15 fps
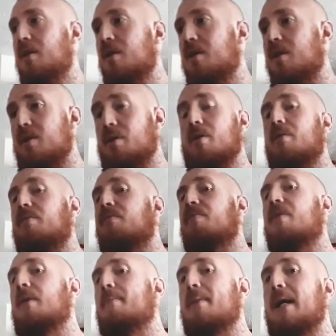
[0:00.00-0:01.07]
to do with
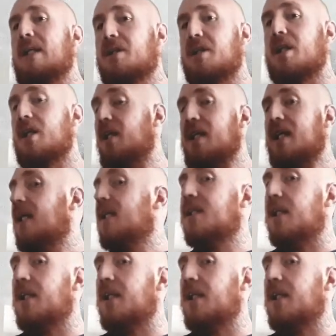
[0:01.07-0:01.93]
ambassador, yes,